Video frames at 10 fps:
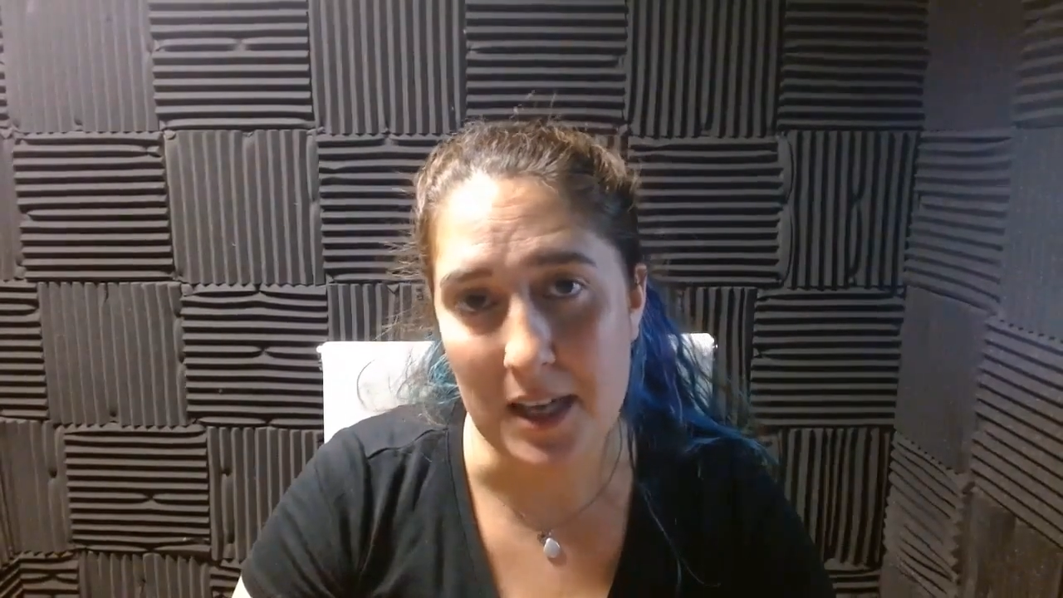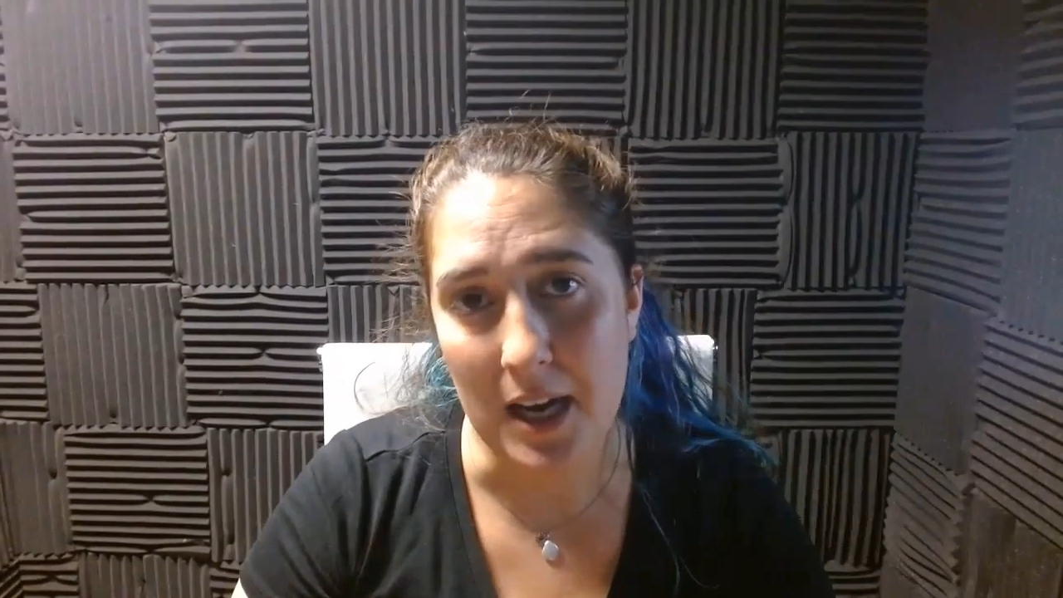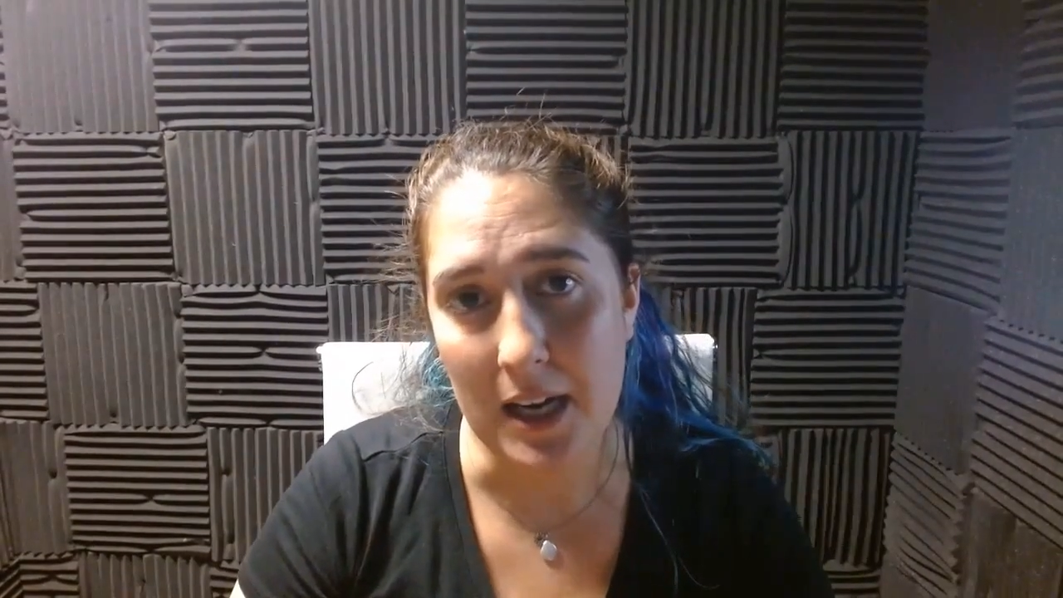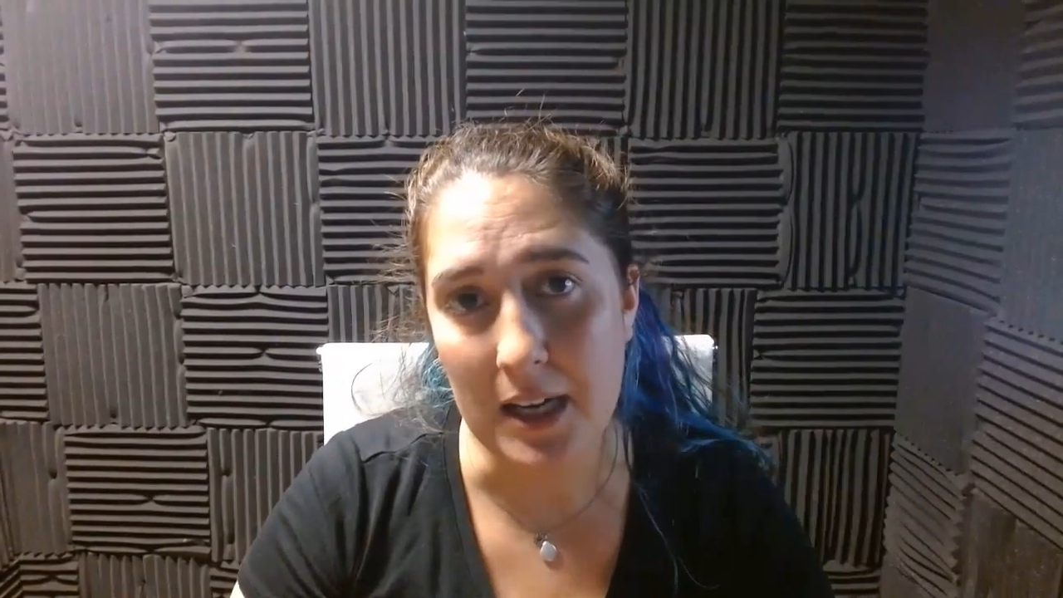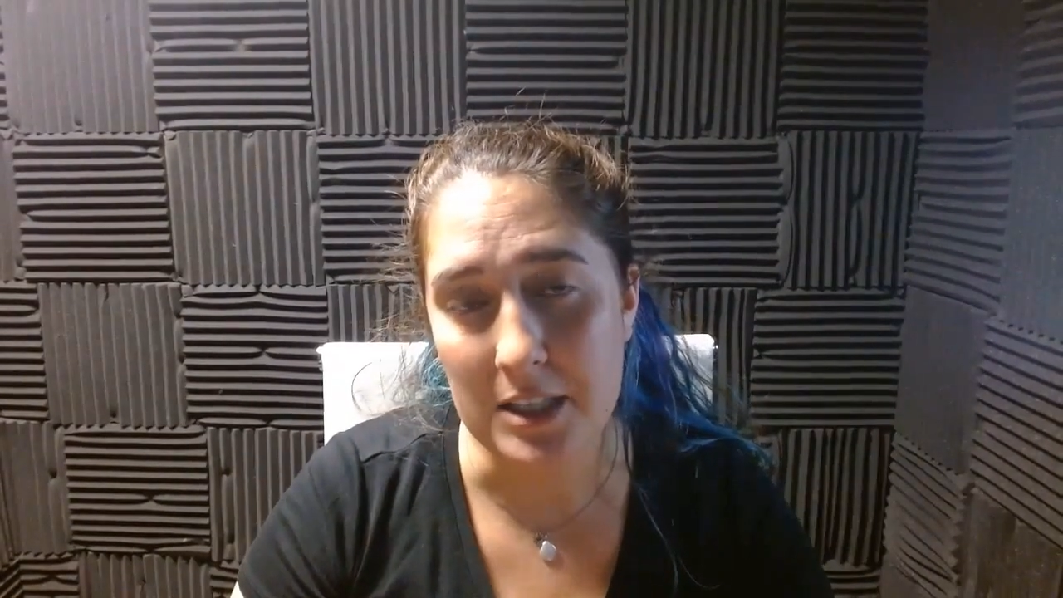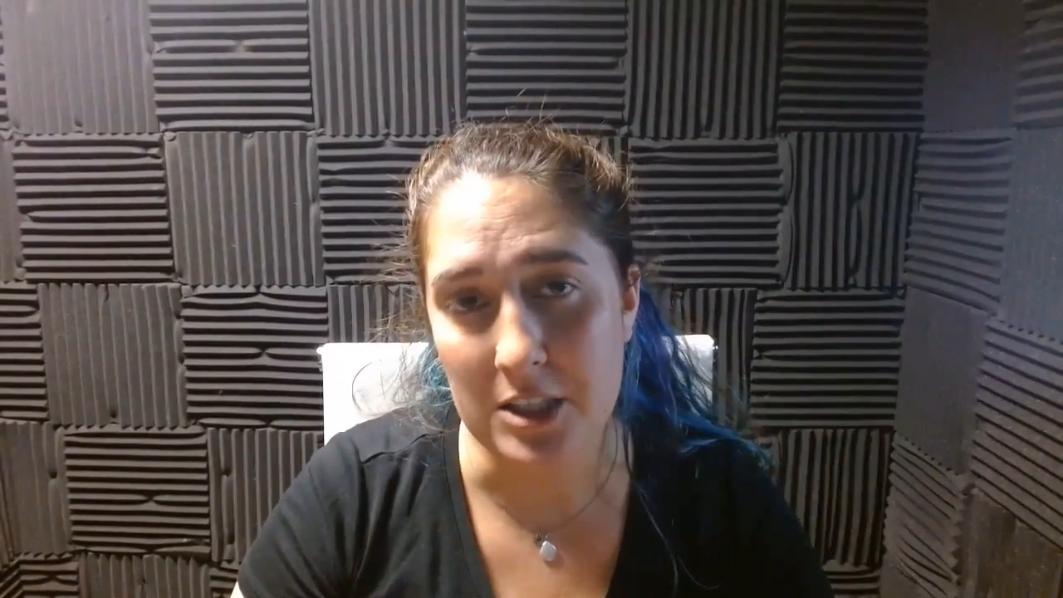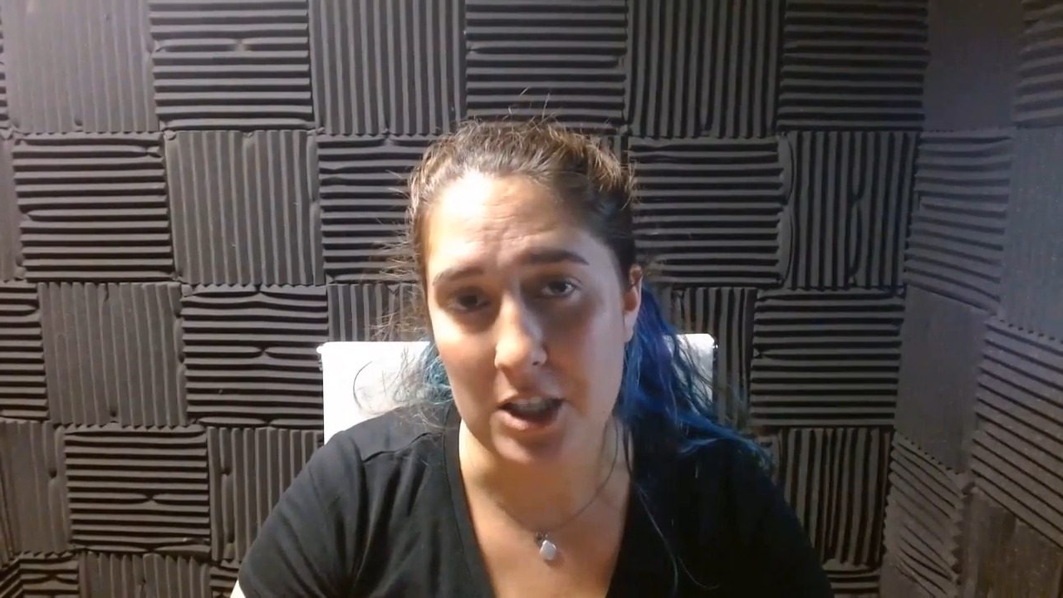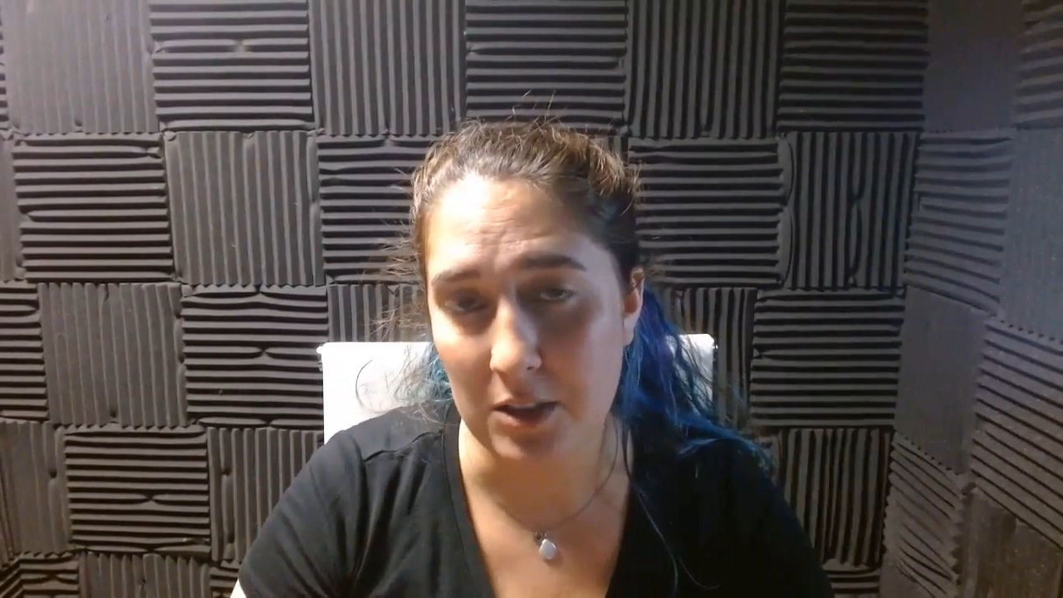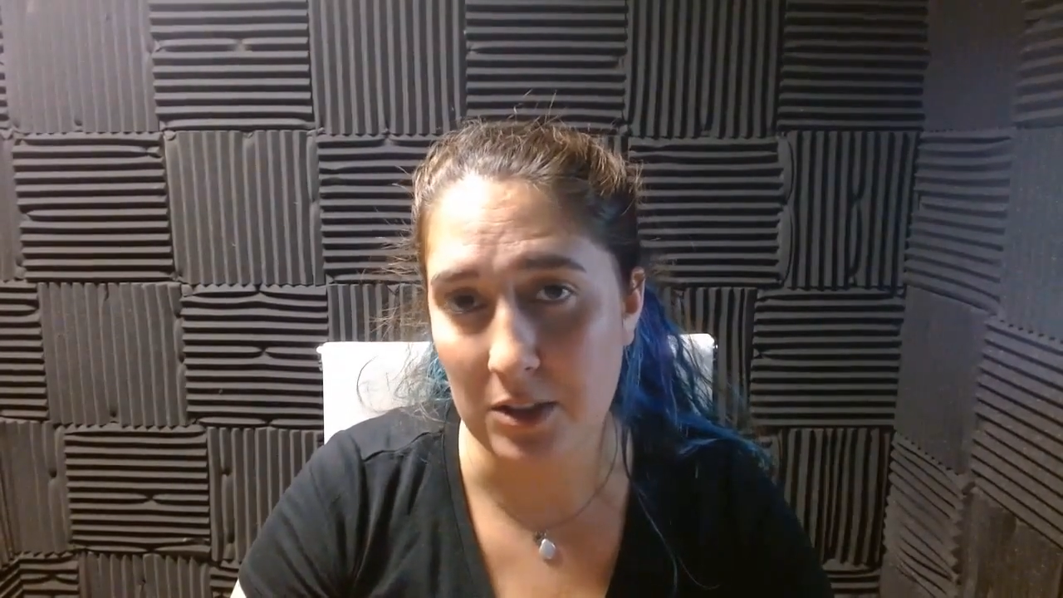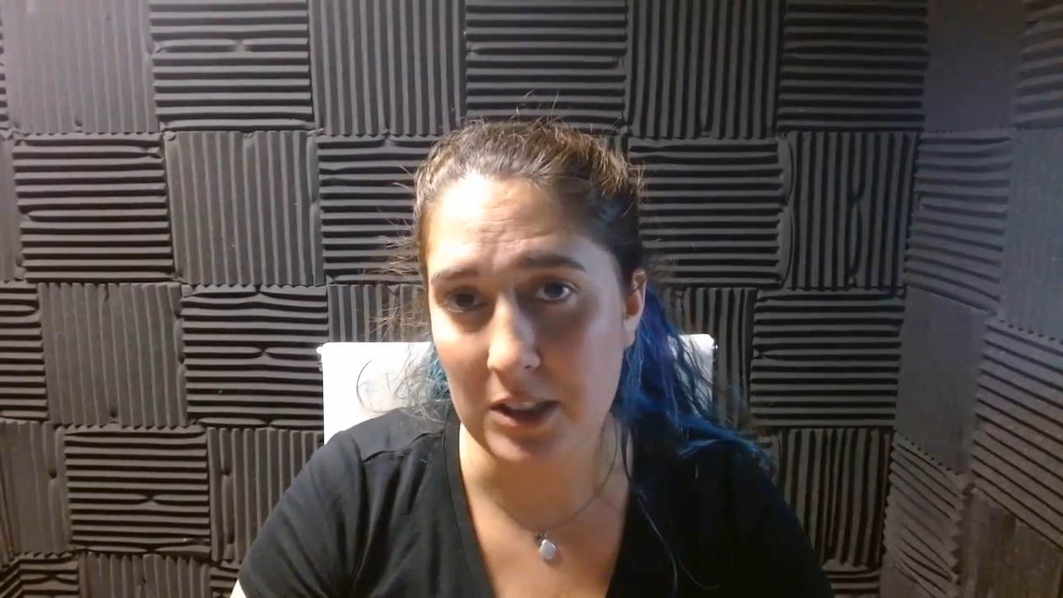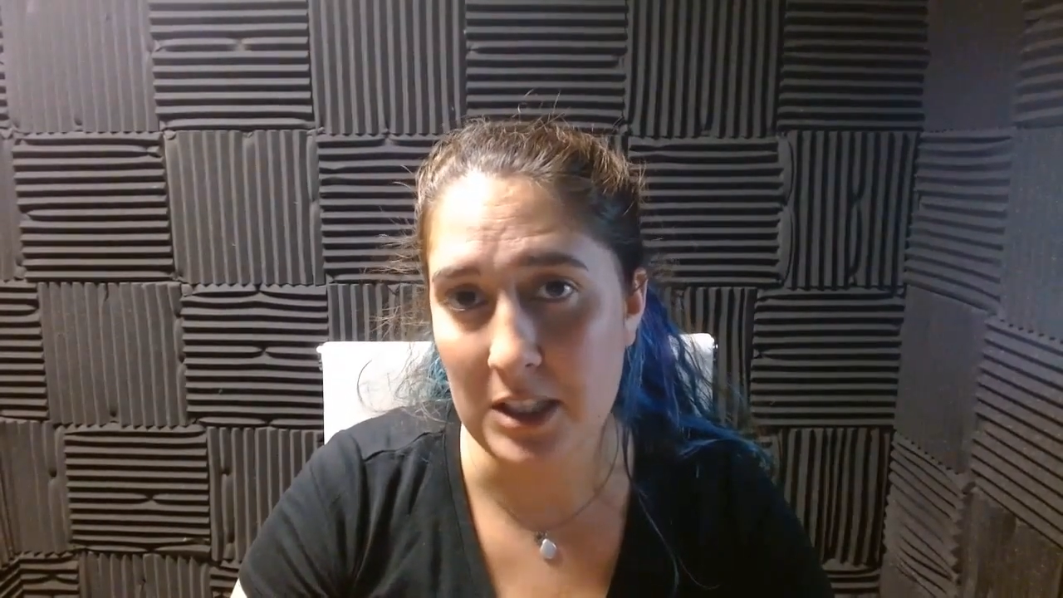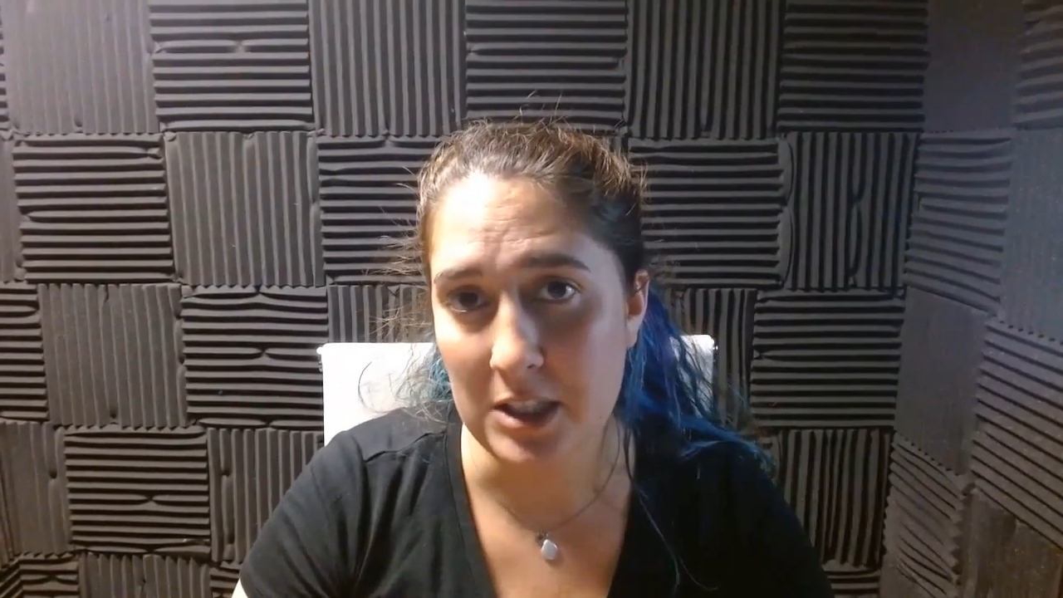I generally